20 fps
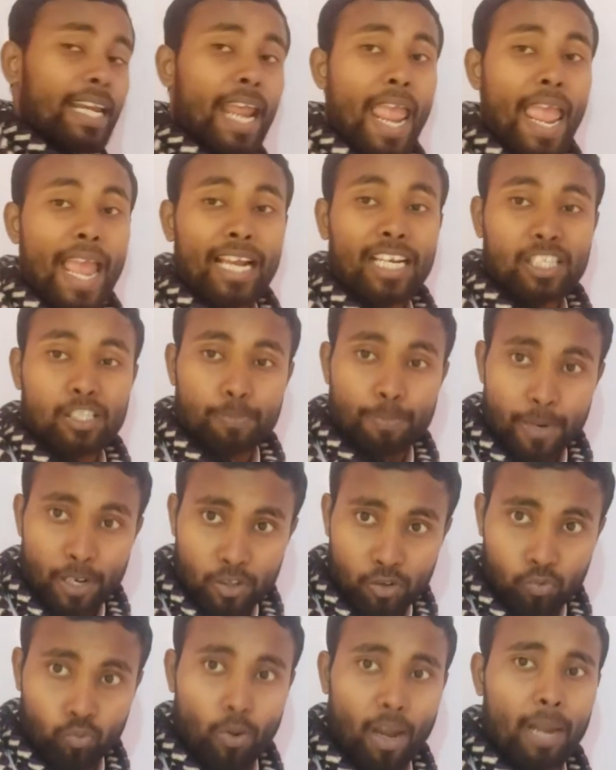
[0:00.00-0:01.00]
x
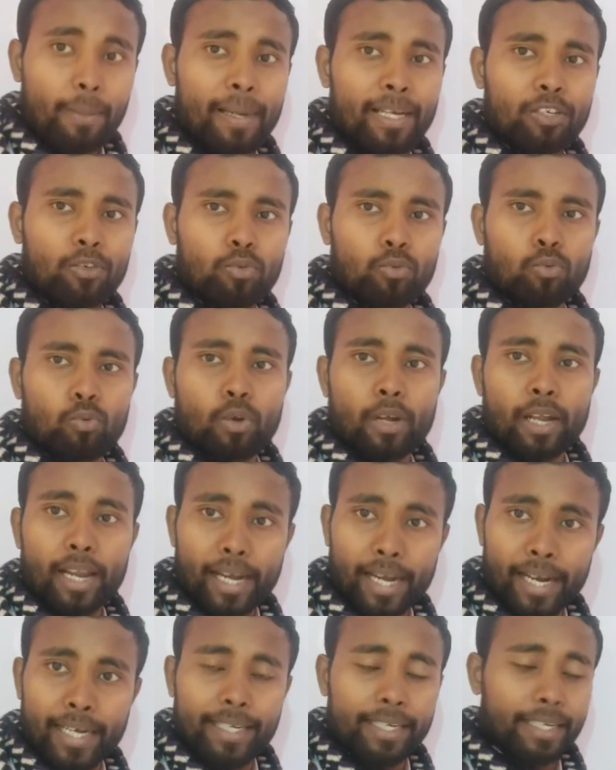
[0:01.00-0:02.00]
plus y by 2
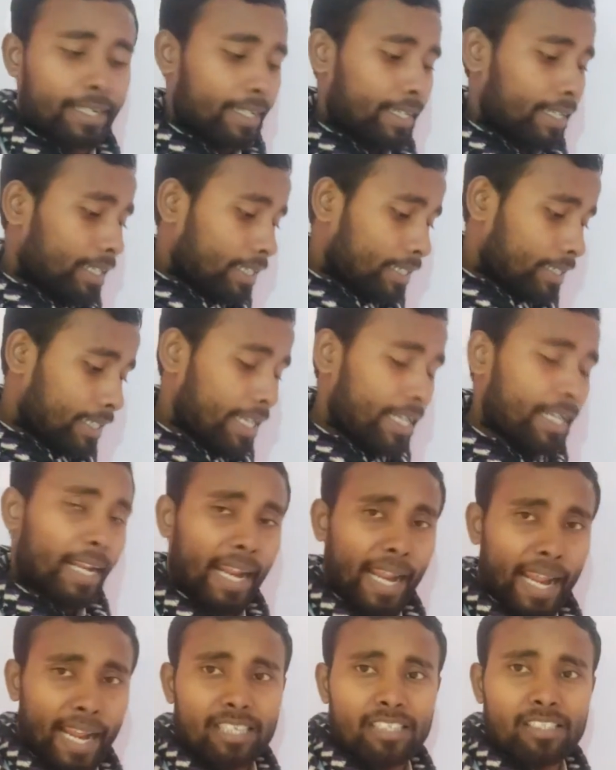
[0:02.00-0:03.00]
and
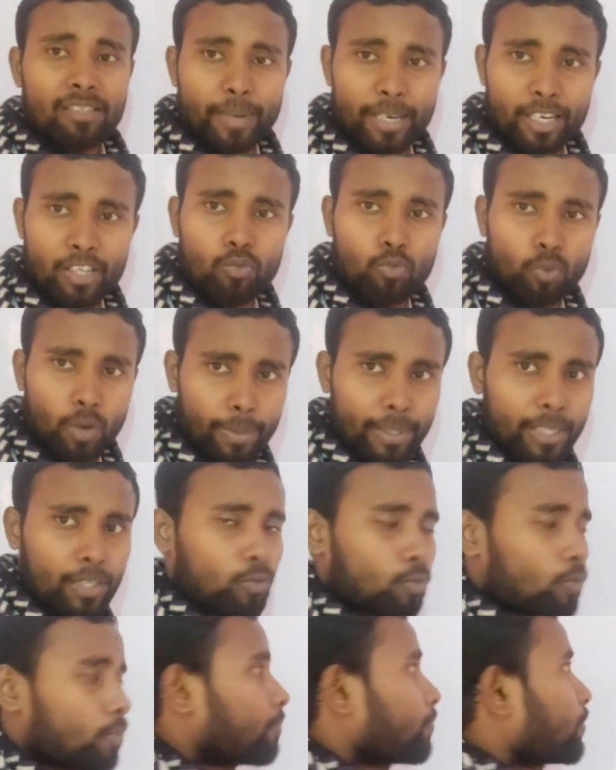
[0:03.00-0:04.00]
tan x minus y by
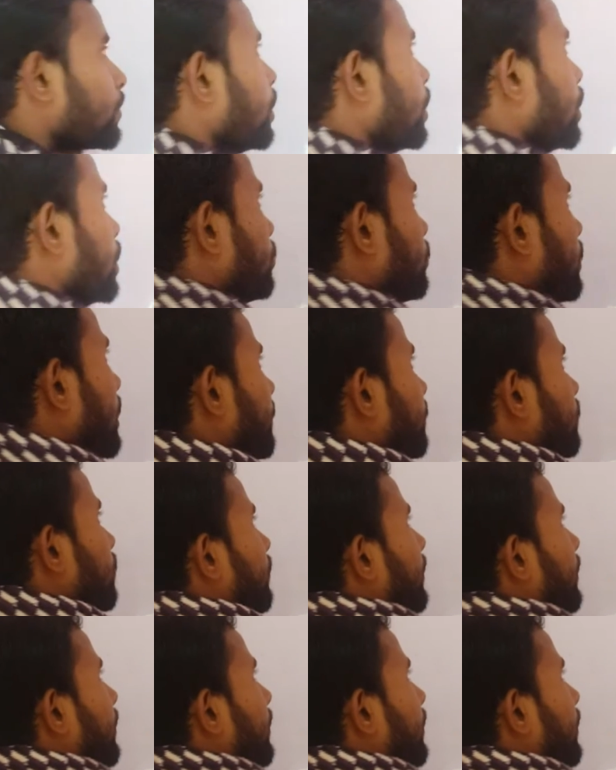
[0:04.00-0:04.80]
2. You have to